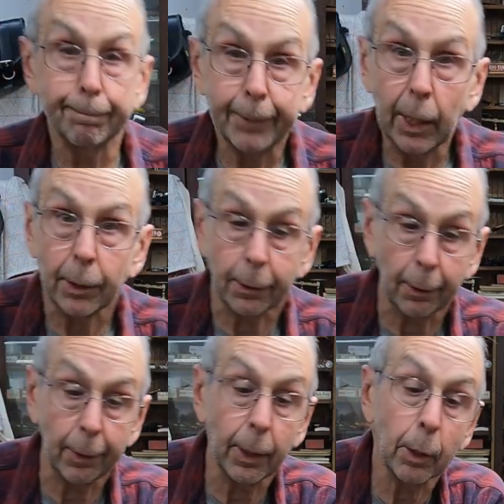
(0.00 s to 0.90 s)
it's
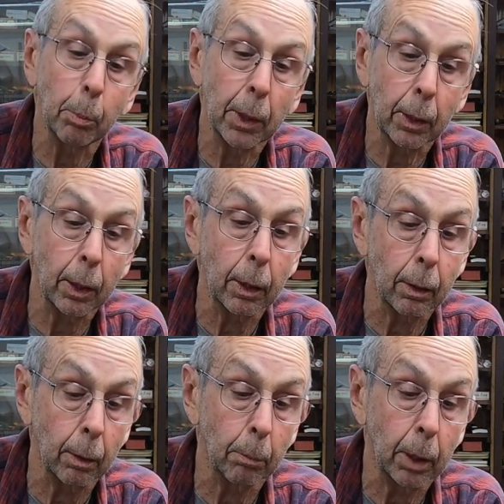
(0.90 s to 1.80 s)
dirty. It's been sitting
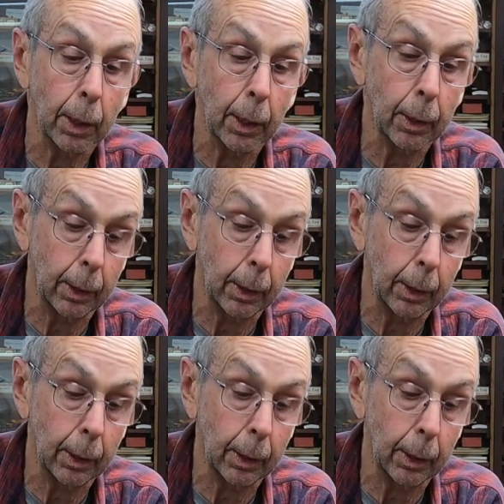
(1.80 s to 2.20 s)
someplace.